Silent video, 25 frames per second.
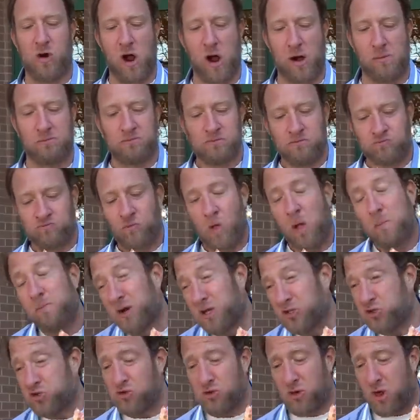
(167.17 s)
on,
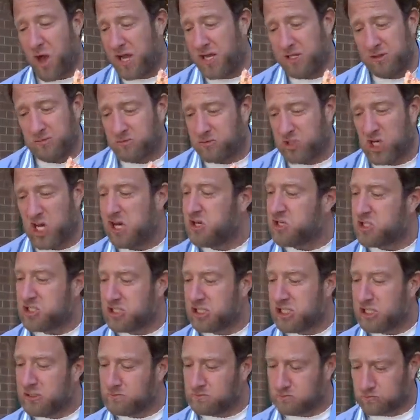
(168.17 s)
but it's light,
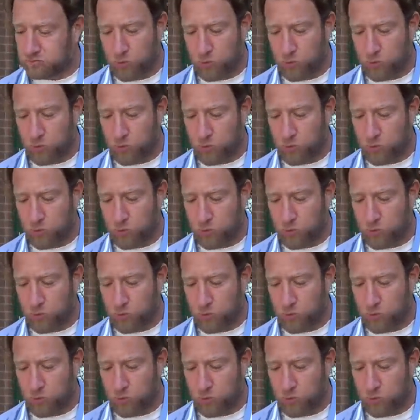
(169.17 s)
tasty.